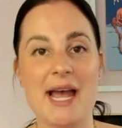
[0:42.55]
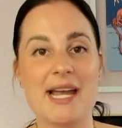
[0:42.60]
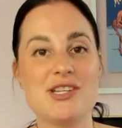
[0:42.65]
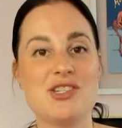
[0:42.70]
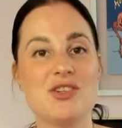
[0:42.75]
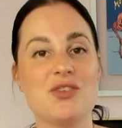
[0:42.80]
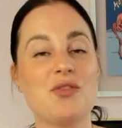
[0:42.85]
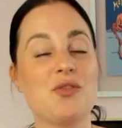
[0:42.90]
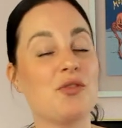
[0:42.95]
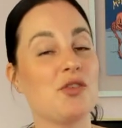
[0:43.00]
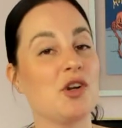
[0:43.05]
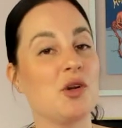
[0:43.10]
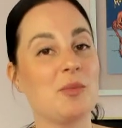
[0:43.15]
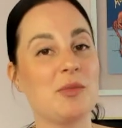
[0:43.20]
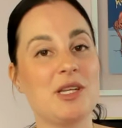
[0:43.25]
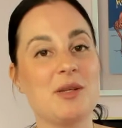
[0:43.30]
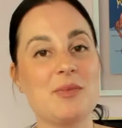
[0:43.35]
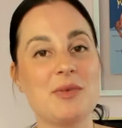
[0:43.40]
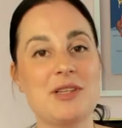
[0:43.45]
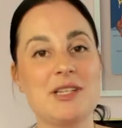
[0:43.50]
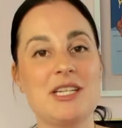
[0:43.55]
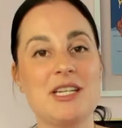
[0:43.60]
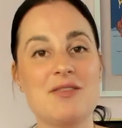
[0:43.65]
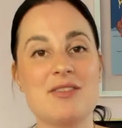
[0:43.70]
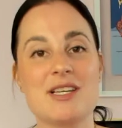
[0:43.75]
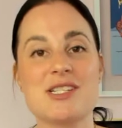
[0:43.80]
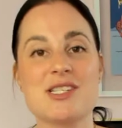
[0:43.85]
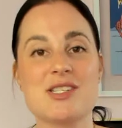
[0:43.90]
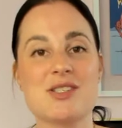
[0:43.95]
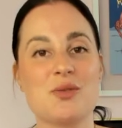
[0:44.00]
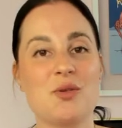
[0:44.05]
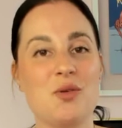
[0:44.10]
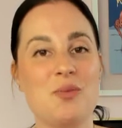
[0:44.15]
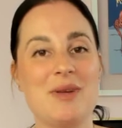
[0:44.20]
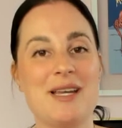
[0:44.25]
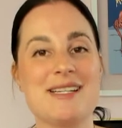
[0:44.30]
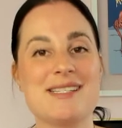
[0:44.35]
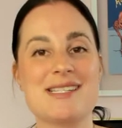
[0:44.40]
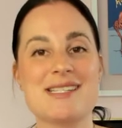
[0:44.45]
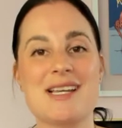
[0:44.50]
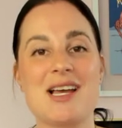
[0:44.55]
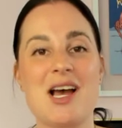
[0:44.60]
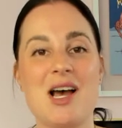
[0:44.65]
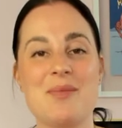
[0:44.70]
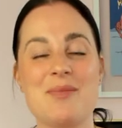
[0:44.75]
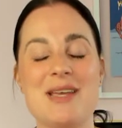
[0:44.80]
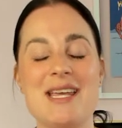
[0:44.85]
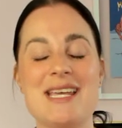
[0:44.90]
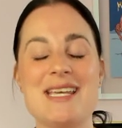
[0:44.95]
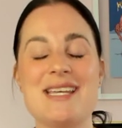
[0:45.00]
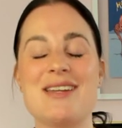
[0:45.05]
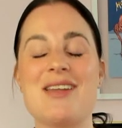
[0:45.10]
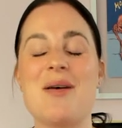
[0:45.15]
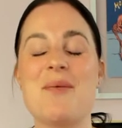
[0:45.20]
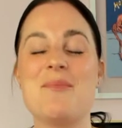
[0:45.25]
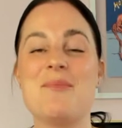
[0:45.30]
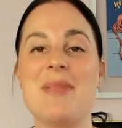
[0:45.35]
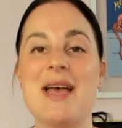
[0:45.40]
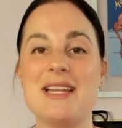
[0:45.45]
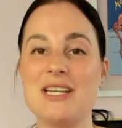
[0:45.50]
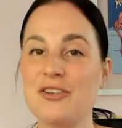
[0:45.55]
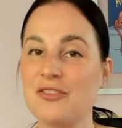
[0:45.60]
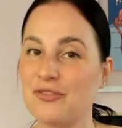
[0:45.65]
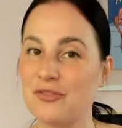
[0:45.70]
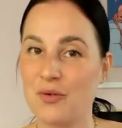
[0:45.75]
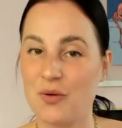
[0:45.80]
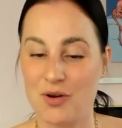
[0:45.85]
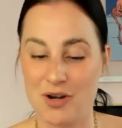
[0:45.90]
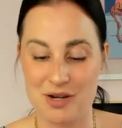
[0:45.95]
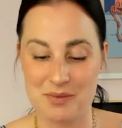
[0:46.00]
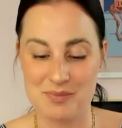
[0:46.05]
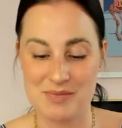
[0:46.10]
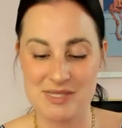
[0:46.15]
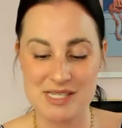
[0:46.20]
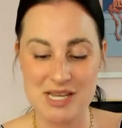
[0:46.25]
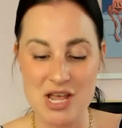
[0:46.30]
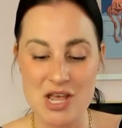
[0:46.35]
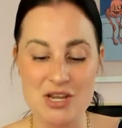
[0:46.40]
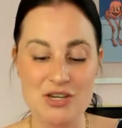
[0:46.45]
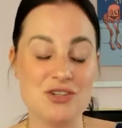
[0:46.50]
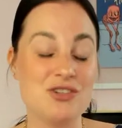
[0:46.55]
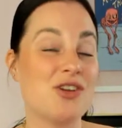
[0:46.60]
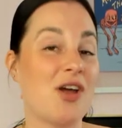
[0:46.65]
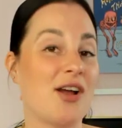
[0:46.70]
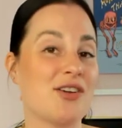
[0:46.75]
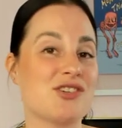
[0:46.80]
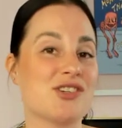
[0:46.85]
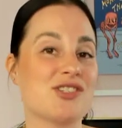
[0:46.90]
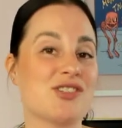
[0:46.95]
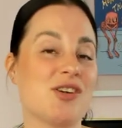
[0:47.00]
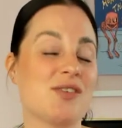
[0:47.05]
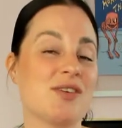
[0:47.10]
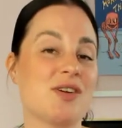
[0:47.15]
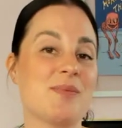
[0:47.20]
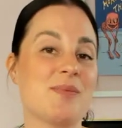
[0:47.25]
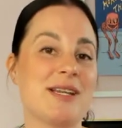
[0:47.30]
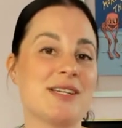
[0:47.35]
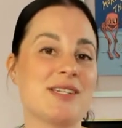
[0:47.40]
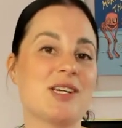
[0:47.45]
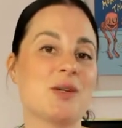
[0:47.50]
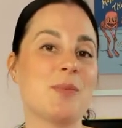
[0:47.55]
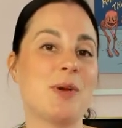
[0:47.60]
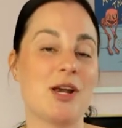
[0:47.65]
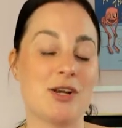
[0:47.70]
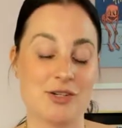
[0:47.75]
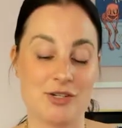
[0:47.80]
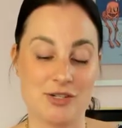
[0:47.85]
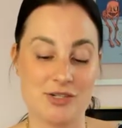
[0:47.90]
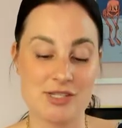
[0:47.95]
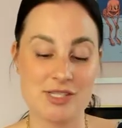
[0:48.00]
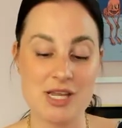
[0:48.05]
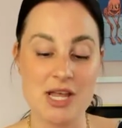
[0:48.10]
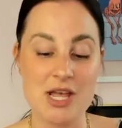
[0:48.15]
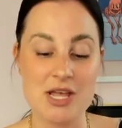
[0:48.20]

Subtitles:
I do firmly believe that soulmates come in many forms, not just our romantic partners.